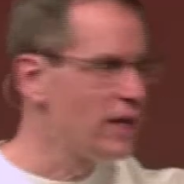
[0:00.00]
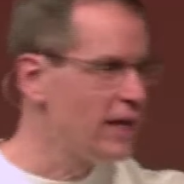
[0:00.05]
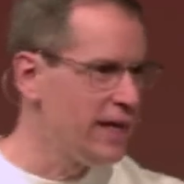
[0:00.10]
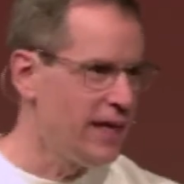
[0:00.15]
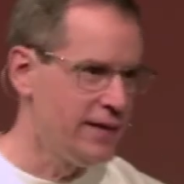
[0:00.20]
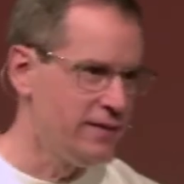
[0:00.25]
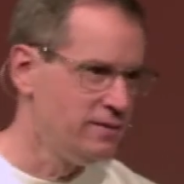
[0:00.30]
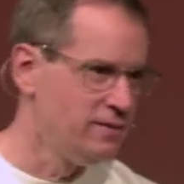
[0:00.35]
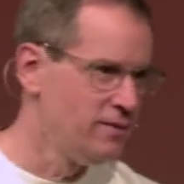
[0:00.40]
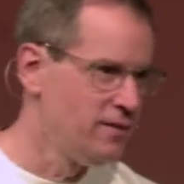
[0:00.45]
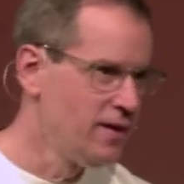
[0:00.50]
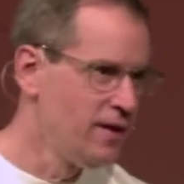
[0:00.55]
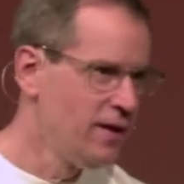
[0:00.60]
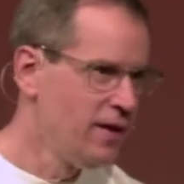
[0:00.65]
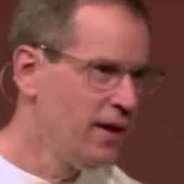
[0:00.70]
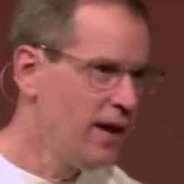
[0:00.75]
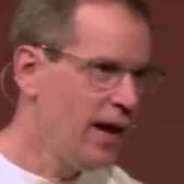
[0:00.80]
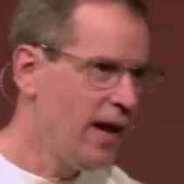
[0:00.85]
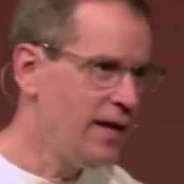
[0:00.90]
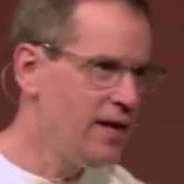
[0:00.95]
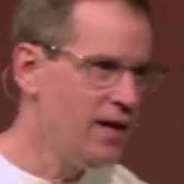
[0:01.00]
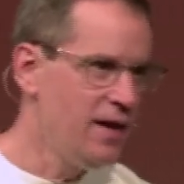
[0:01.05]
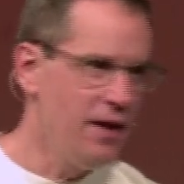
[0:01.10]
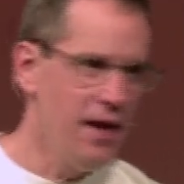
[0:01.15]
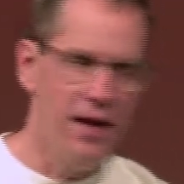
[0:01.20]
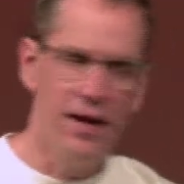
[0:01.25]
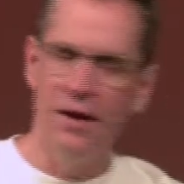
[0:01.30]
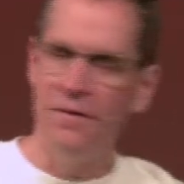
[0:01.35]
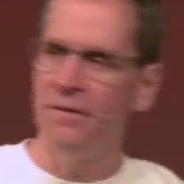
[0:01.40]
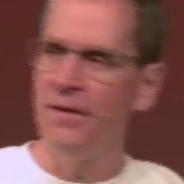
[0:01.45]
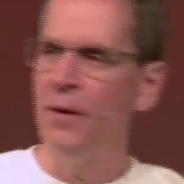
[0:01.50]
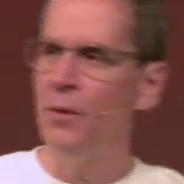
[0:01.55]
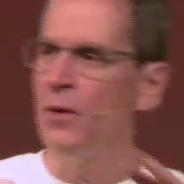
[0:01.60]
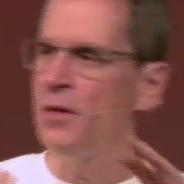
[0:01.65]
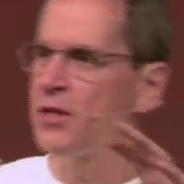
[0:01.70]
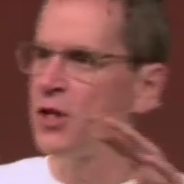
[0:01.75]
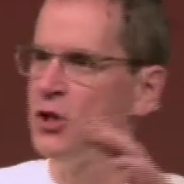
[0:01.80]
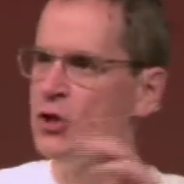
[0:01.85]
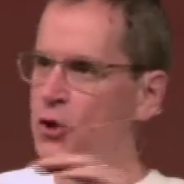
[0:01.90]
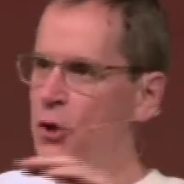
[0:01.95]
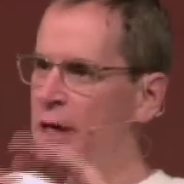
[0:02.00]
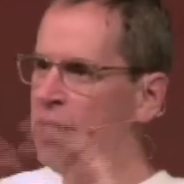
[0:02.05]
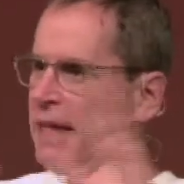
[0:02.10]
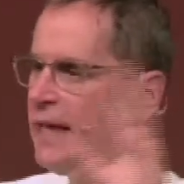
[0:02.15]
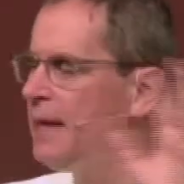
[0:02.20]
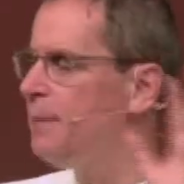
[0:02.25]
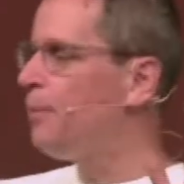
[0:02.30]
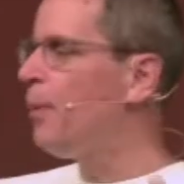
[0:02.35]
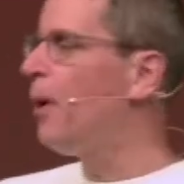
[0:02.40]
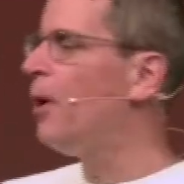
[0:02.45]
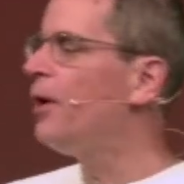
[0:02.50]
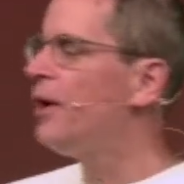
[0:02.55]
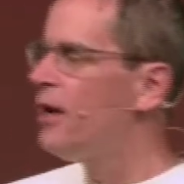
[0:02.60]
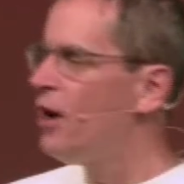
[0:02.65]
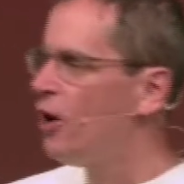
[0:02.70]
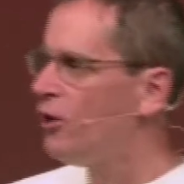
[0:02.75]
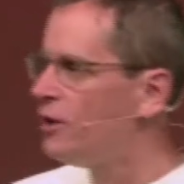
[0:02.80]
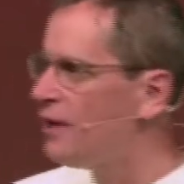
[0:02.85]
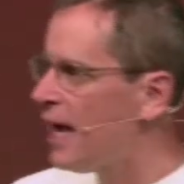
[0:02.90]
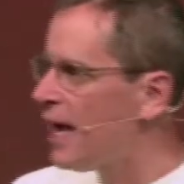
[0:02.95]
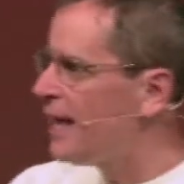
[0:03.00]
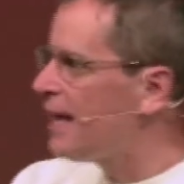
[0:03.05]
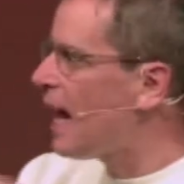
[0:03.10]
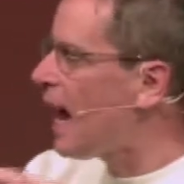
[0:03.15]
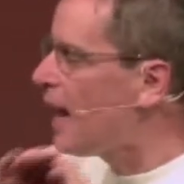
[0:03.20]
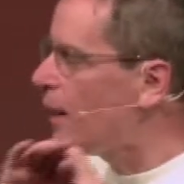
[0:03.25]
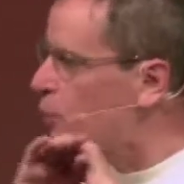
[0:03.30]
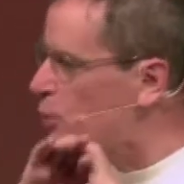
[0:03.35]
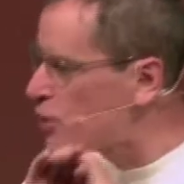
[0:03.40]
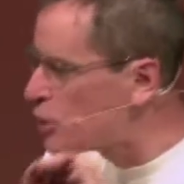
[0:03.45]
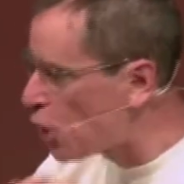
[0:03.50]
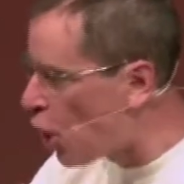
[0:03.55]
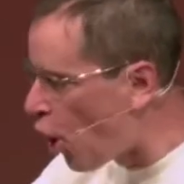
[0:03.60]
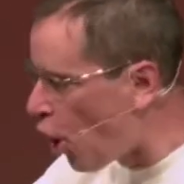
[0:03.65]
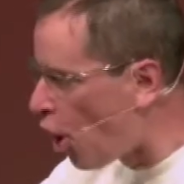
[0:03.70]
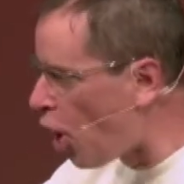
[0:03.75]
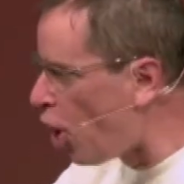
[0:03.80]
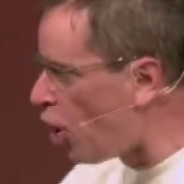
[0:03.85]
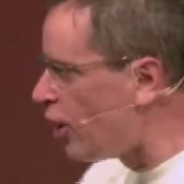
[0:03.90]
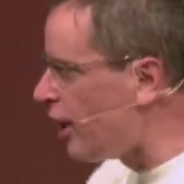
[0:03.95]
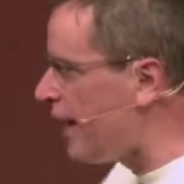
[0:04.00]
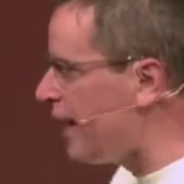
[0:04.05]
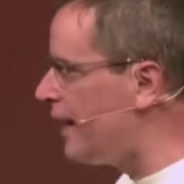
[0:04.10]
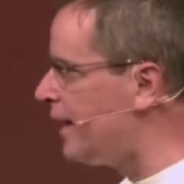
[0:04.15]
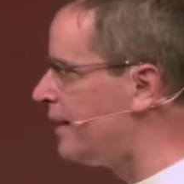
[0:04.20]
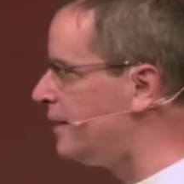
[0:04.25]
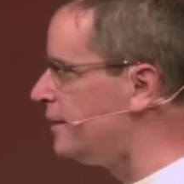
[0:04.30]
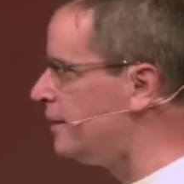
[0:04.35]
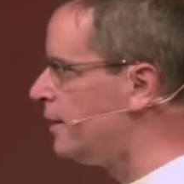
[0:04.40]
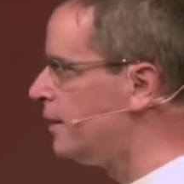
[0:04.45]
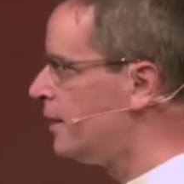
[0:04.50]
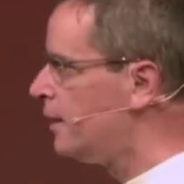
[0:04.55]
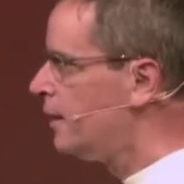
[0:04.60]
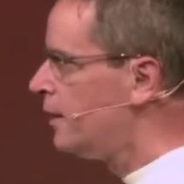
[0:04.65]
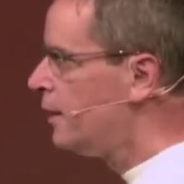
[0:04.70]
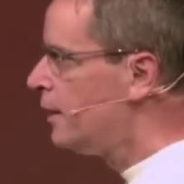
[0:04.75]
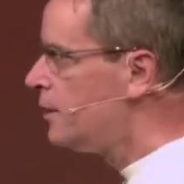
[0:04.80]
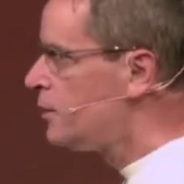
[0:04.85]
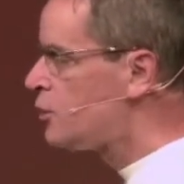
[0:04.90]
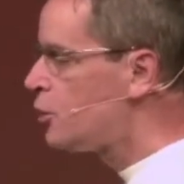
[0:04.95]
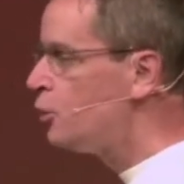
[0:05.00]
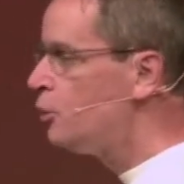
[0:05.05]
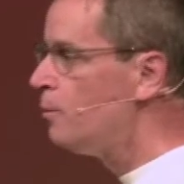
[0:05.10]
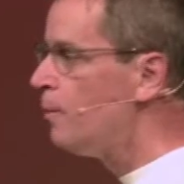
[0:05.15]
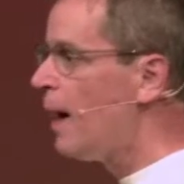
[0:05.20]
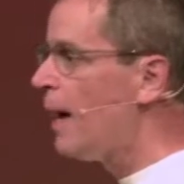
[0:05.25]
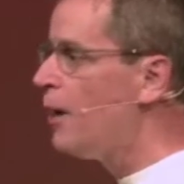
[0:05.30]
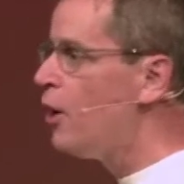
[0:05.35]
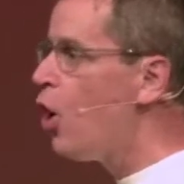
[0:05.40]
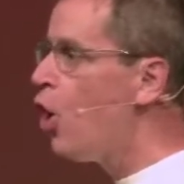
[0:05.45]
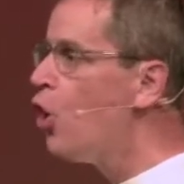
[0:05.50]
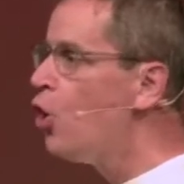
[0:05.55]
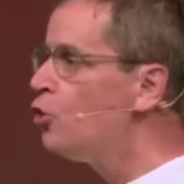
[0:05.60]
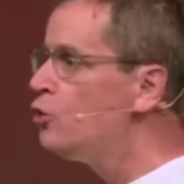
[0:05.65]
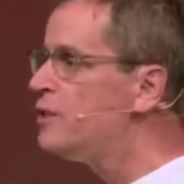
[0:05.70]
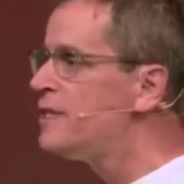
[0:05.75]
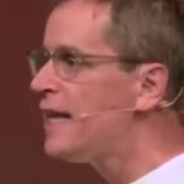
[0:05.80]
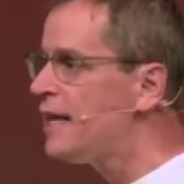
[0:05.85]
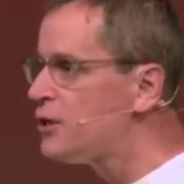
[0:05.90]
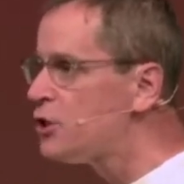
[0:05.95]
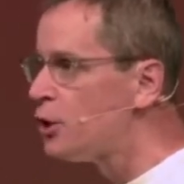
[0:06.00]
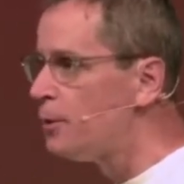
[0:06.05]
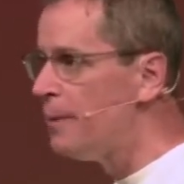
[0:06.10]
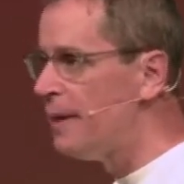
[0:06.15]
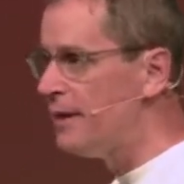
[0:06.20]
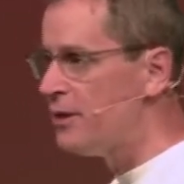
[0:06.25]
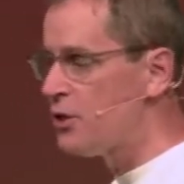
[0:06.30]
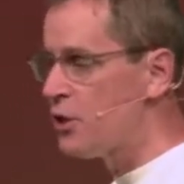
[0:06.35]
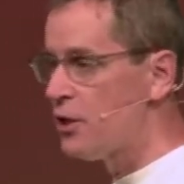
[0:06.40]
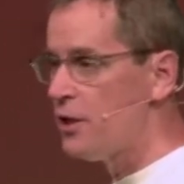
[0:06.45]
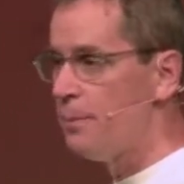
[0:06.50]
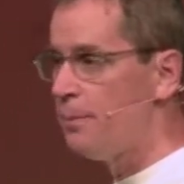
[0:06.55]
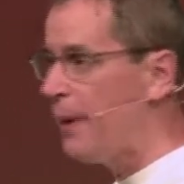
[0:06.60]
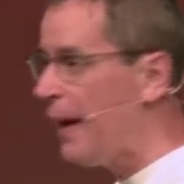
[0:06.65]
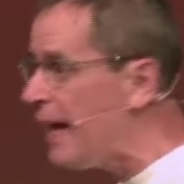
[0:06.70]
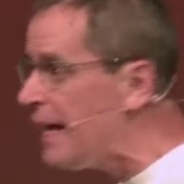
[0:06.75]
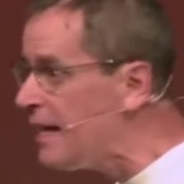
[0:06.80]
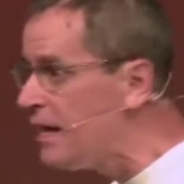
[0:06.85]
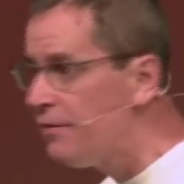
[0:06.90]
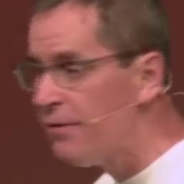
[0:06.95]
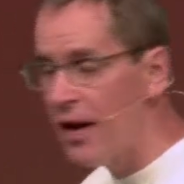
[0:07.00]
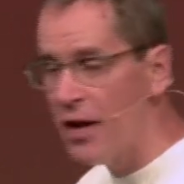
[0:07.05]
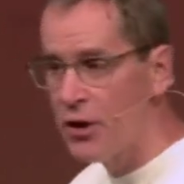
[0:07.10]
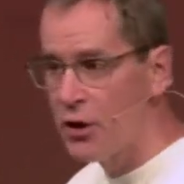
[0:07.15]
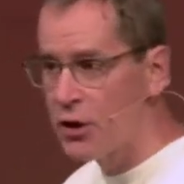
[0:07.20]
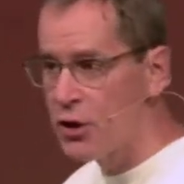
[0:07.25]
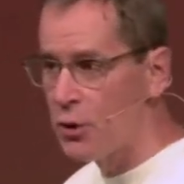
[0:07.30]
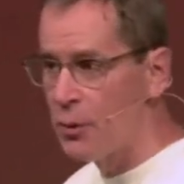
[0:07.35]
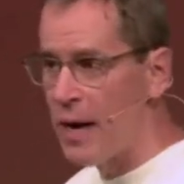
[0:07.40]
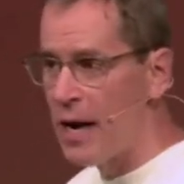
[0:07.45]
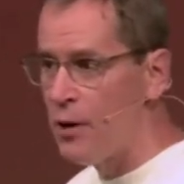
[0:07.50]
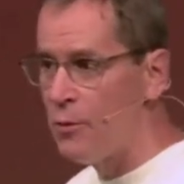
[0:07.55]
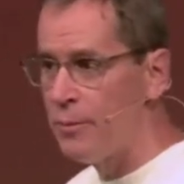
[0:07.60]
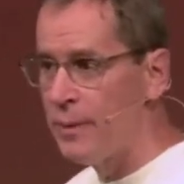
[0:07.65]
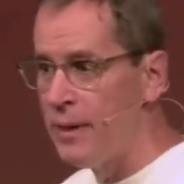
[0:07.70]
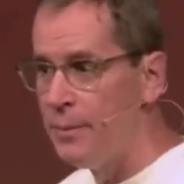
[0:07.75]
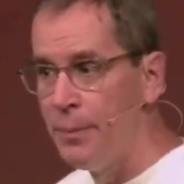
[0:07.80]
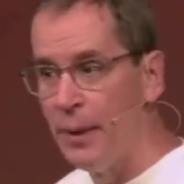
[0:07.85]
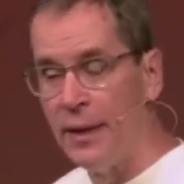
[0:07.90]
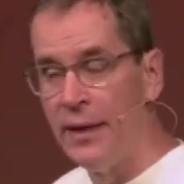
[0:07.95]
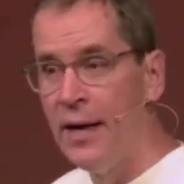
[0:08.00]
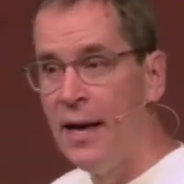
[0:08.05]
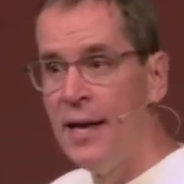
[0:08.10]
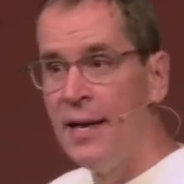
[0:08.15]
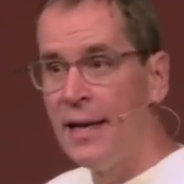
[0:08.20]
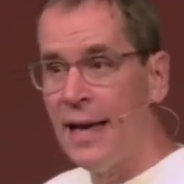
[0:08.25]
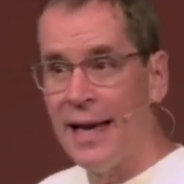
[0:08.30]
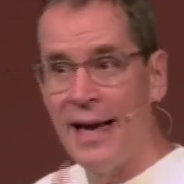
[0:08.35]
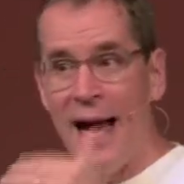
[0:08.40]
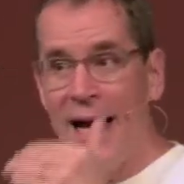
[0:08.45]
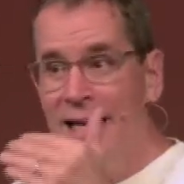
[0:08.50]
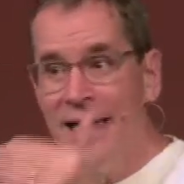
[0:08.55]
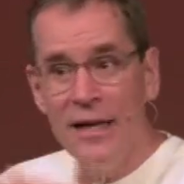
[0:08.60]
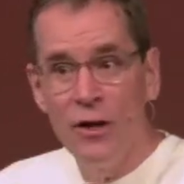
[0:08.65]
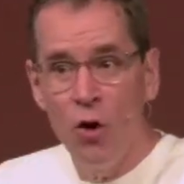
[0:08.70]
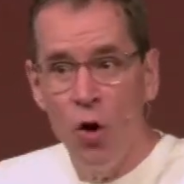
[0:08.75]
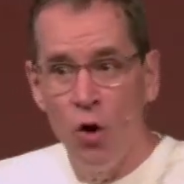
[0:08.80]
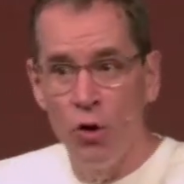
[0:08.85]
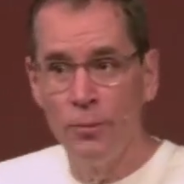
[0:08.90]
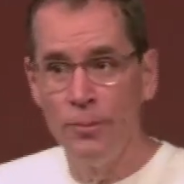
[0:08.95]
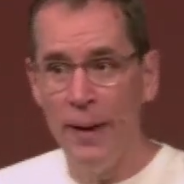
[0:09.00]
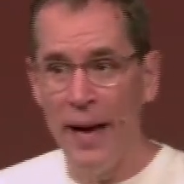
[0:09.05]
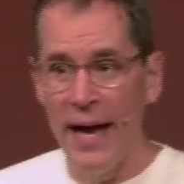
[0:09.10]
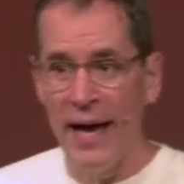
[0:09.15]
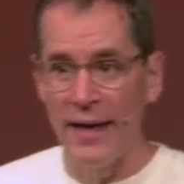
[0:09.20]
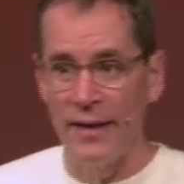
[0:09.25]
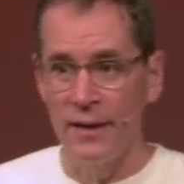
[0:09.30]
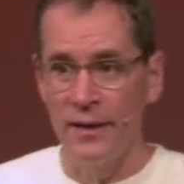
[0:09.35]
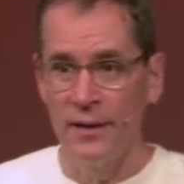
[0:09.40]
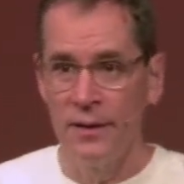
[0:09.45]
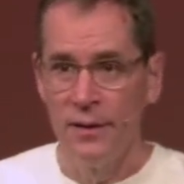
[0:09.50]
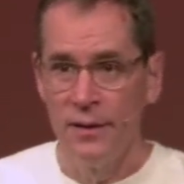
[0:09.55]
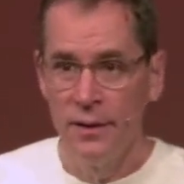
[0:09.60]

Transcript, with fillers: in. And, it, and if it was a drinking party all night, I was all in to my own detriment, to the pain of others around me. But like, I didn't hold back.